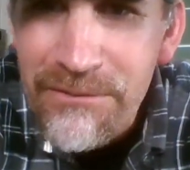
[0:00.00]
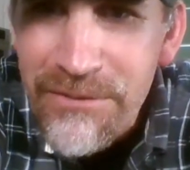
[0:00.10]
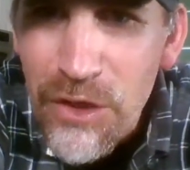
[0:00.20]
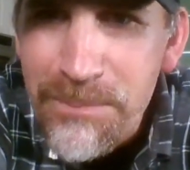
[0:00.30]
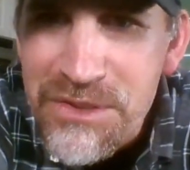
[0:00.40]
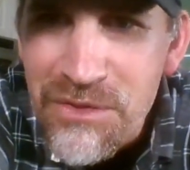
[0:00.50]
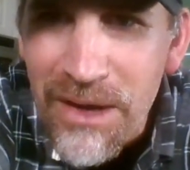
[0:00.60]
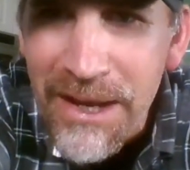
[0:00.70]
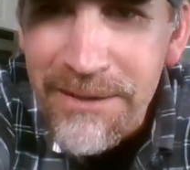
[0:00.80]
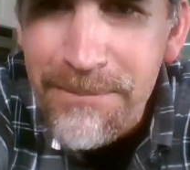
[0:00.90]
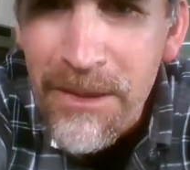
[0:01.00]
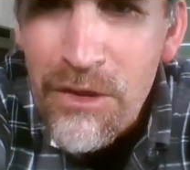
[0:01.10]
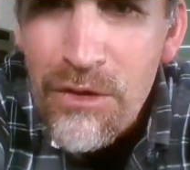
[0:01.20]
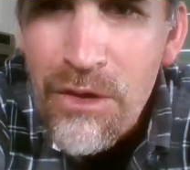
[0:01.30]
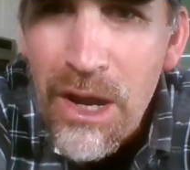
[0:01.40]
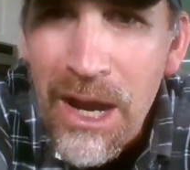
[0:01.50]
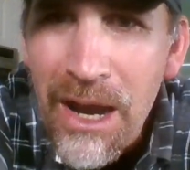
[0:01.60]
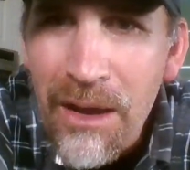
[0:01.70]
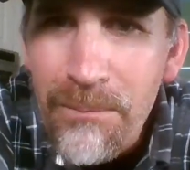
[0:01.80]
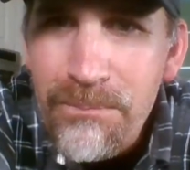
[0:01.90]
Philip is right.
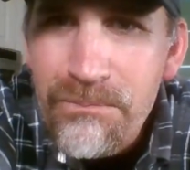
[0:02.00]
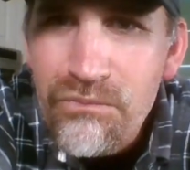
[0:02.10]
Uh,